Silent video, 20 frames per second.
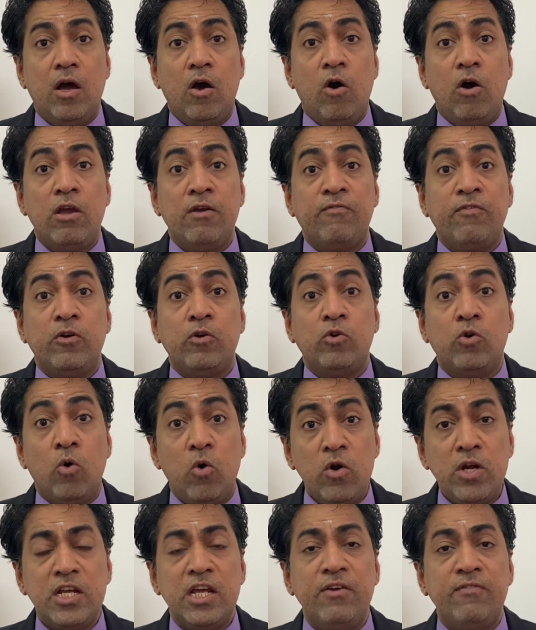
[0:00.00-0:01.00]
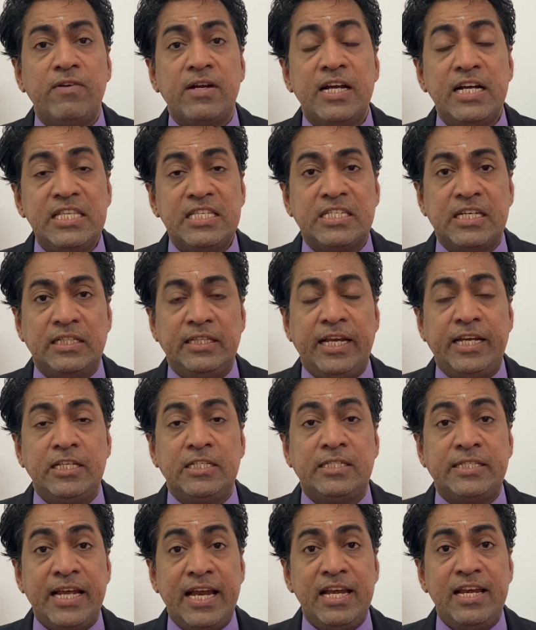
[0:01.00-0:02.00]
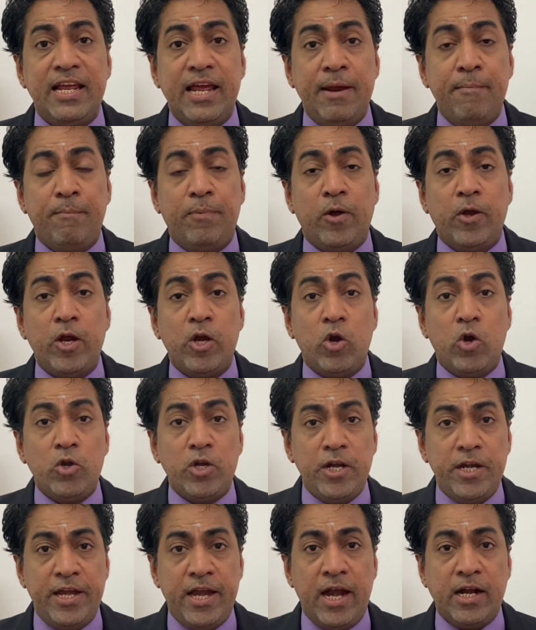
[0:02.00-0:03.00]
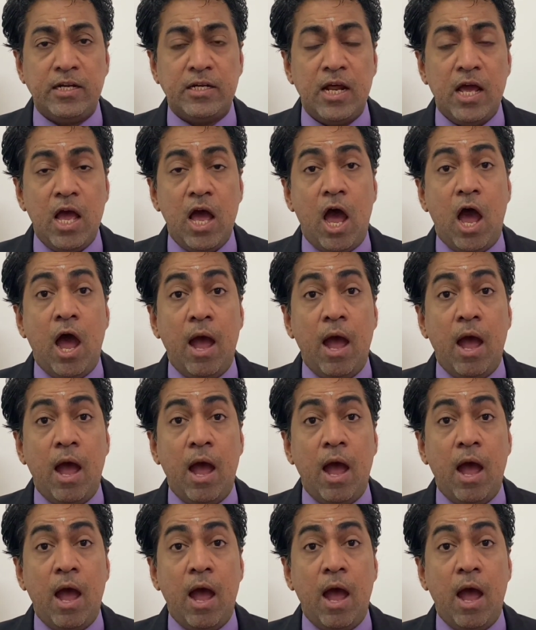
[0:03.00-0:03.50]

or if you don't give consent, that is tell employer not to deduct,